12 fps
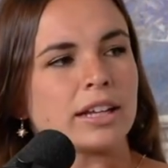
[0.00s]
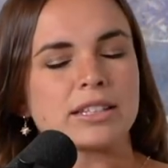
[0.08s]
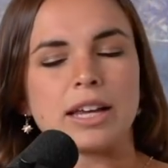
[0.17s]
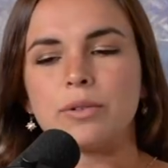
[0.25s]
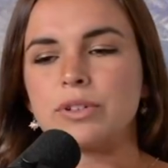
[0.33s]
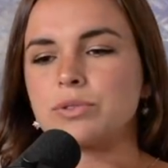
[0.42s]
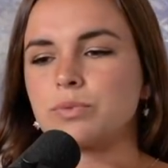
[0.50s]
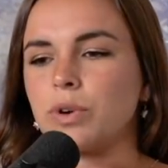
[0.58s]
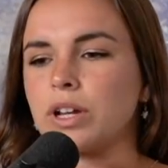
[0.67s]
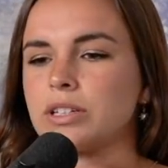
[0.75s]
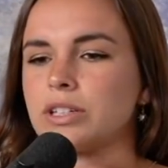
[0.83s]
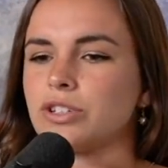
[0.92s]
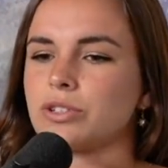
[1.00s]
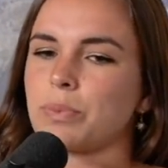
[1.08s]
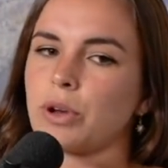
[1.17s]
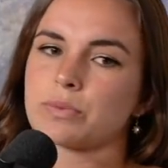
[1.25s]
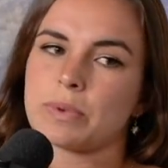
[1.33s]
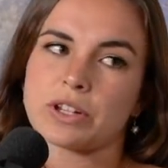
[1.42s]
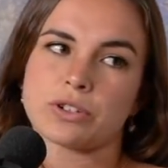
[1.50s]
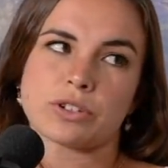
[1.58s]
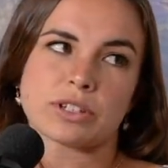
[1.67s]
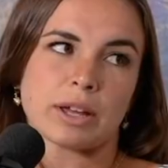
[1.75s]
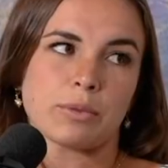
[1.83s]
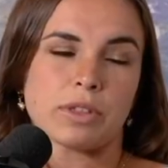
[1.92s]
because I was one to just post pictures
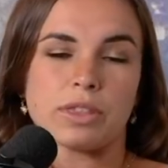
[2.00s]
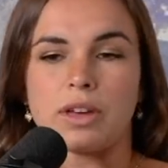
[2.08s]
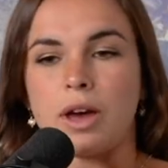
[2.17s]
like with